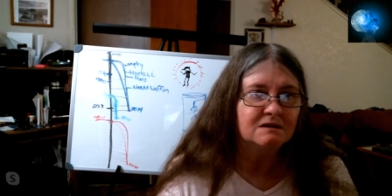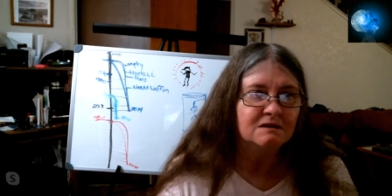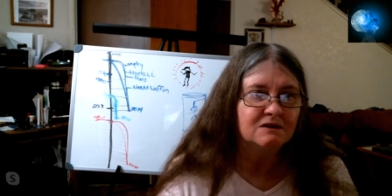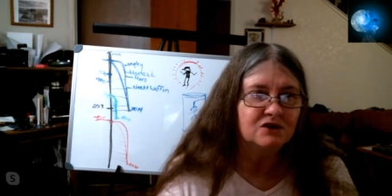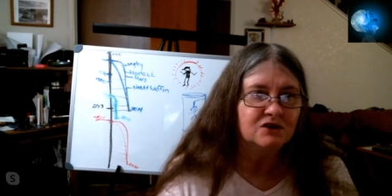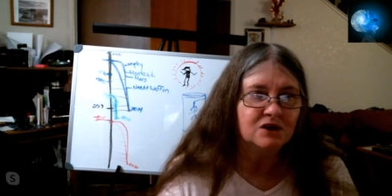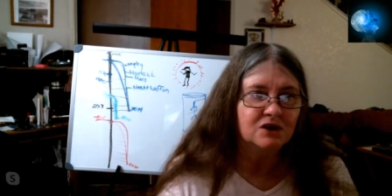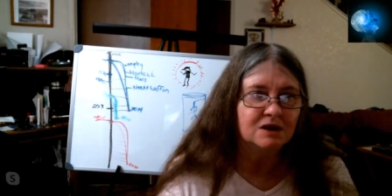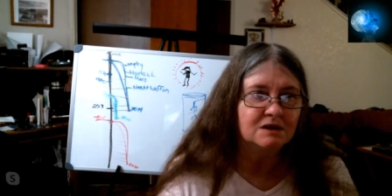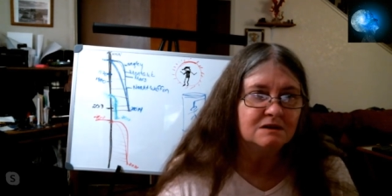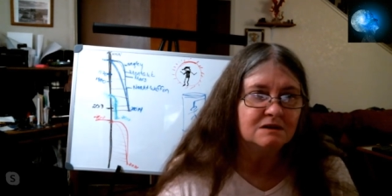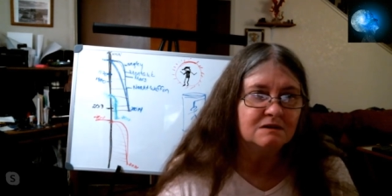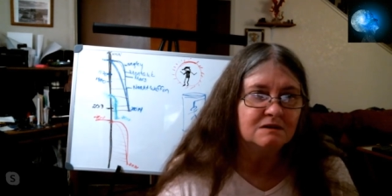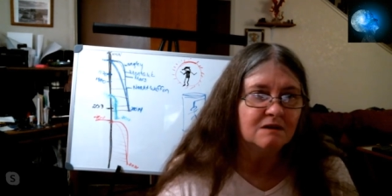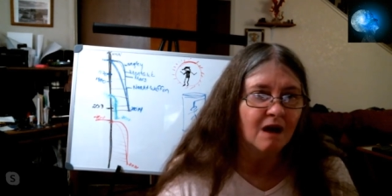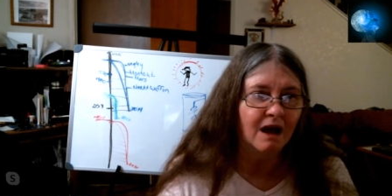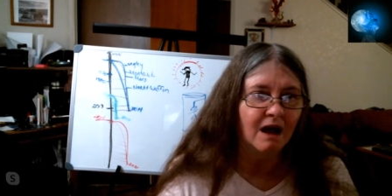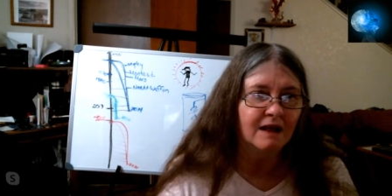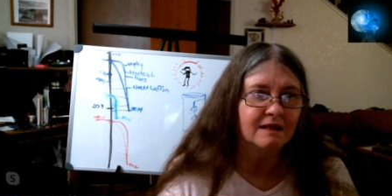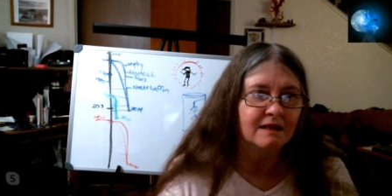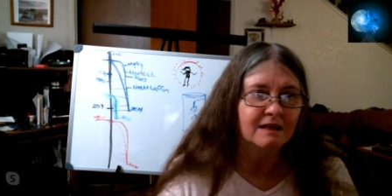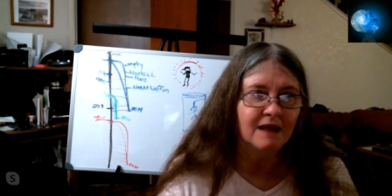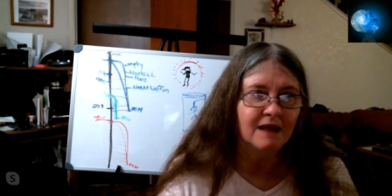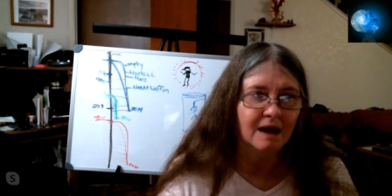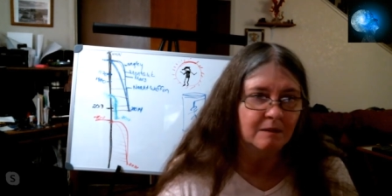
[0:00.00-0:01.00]
She's
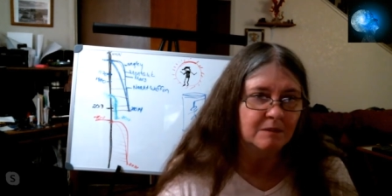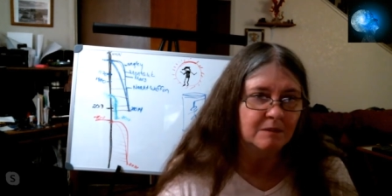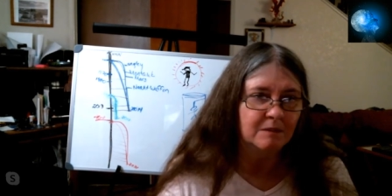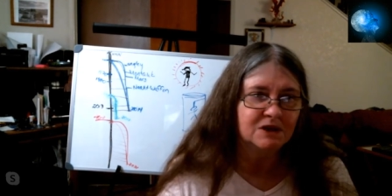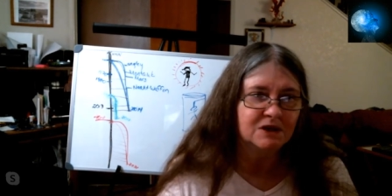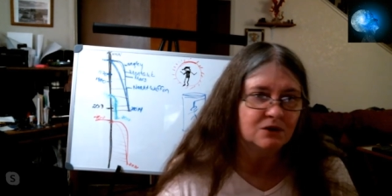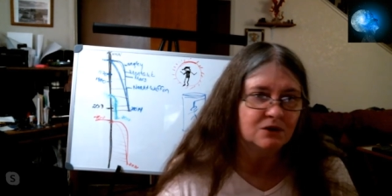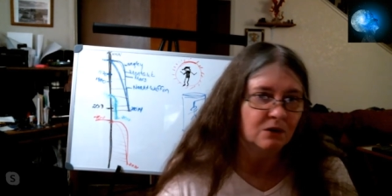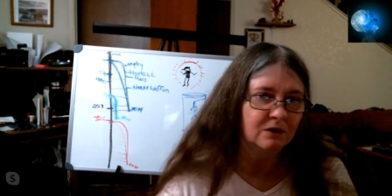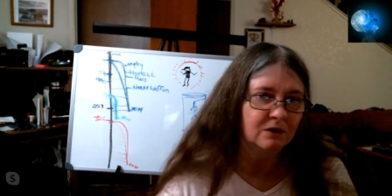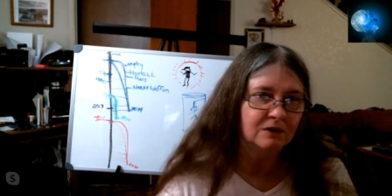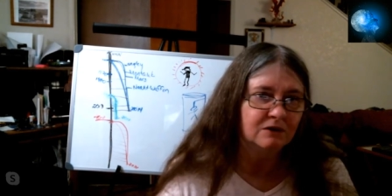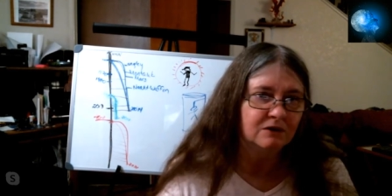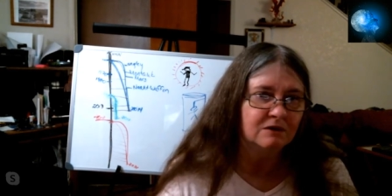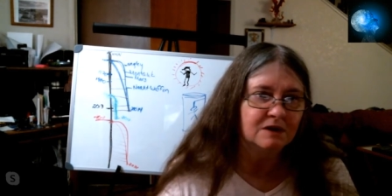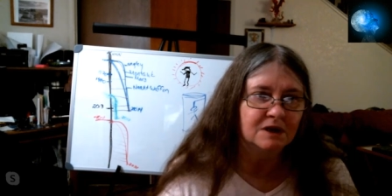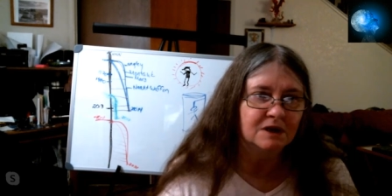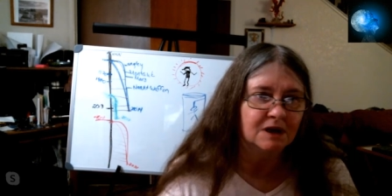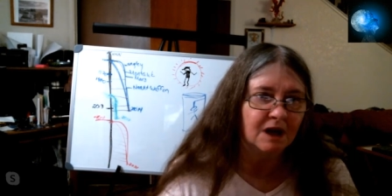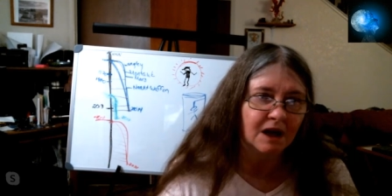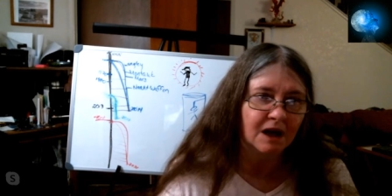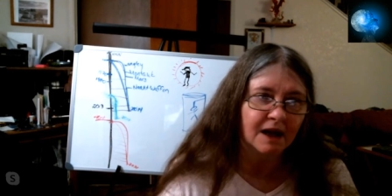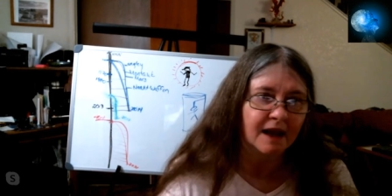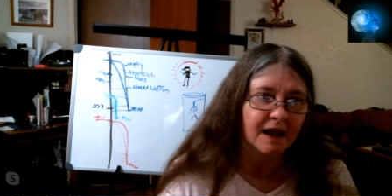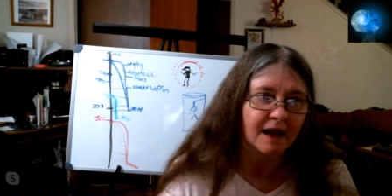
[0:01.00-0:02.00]
not that
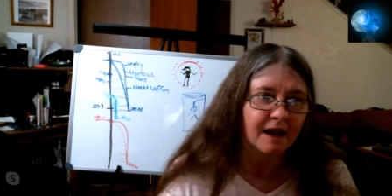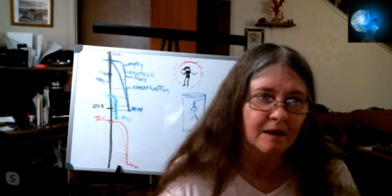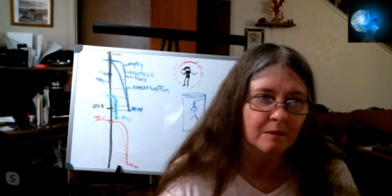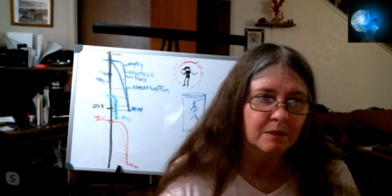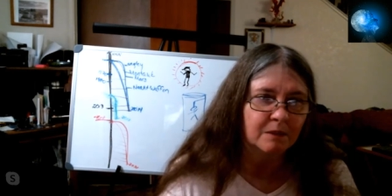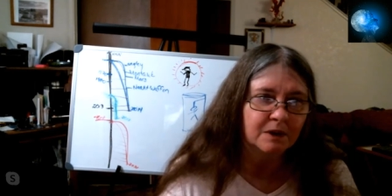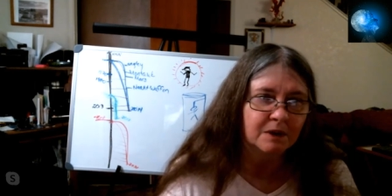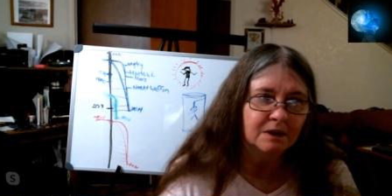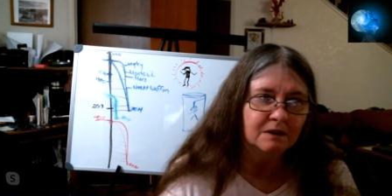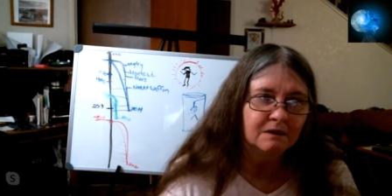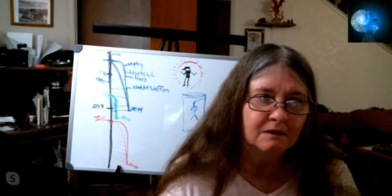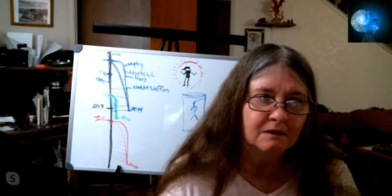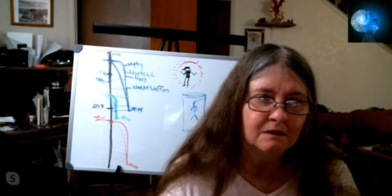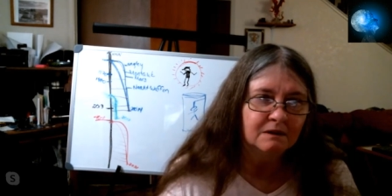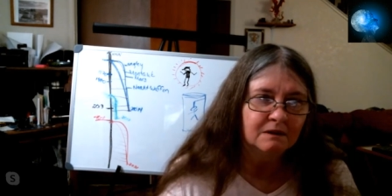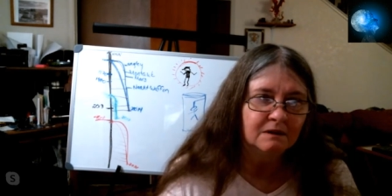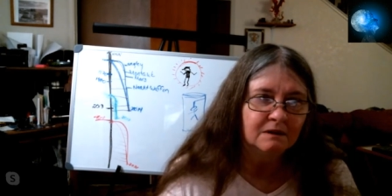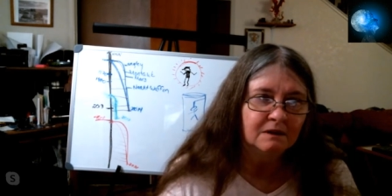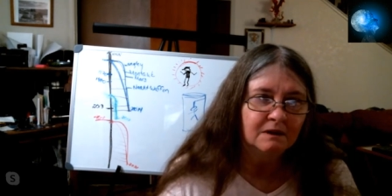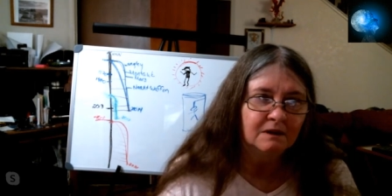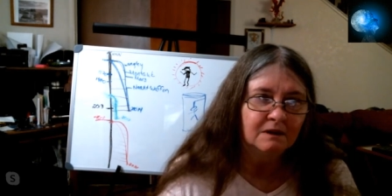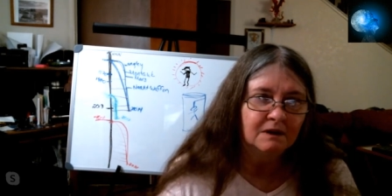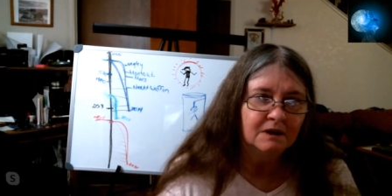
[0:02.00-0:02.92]
much older than I am.